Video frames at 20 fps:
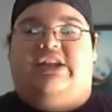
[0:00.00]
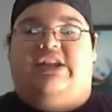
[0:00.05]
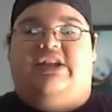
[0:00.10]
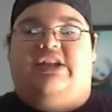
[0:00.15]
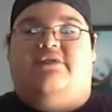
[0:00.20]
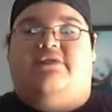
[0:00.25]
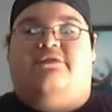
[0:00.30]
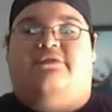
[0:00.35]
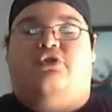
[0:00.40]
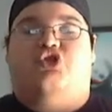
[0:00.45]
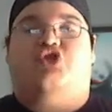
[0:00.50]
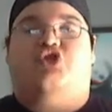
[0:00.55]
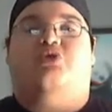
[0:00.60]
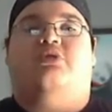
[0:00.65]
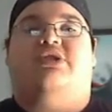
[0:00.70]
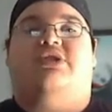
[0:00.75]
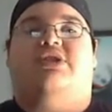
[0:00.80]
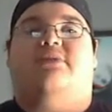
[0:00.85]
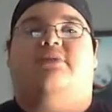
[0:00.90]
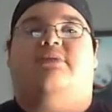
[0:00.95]
did a
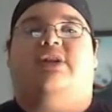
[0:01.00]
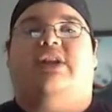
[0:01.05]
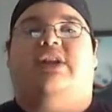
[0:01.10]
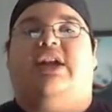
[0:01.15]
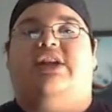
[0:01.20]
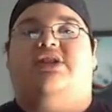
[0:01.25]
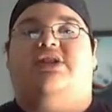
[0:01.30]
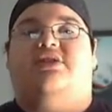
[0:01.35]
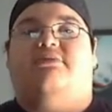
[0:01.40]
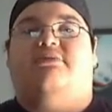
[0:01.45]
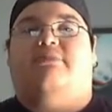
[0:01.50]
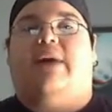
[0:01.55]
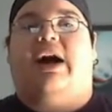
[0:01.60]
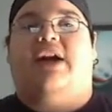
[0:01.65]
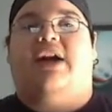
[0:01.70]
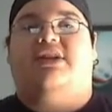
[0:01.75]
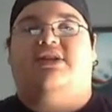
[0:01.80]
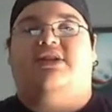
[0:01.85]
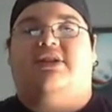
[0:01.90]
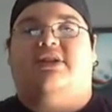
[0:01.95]
virtual simulation
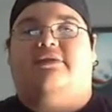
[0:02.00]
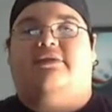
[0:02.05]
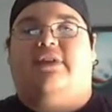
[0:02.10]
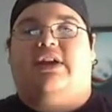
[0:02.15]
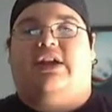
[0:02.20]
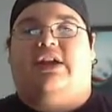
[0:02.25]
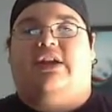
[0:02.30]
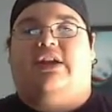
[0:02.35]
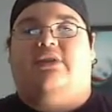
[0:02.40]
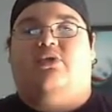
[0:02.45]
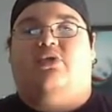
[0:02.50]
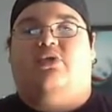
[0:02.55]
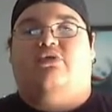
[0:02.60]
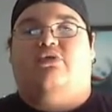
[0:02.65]
boxing fight of